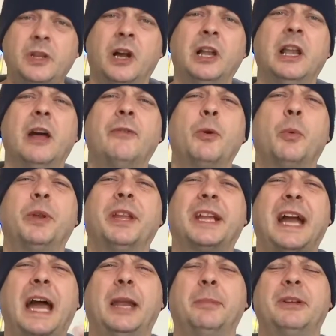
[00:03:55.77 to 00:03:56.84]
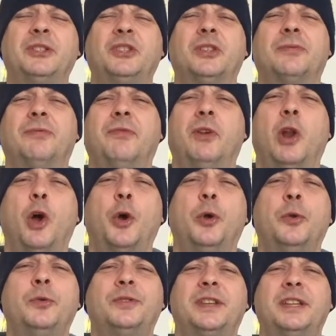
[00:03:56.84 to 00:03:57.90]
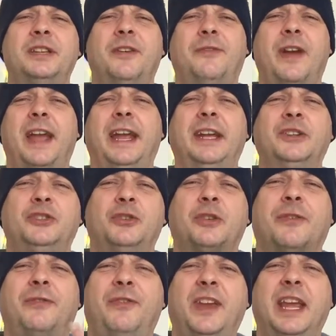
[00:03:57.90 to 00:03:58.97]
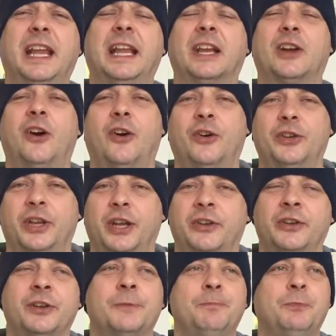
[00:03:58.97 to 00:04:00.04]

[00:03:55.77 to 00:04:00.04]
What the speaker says: I love it when the cannabis just flows in your veins. You can feel it, can't you?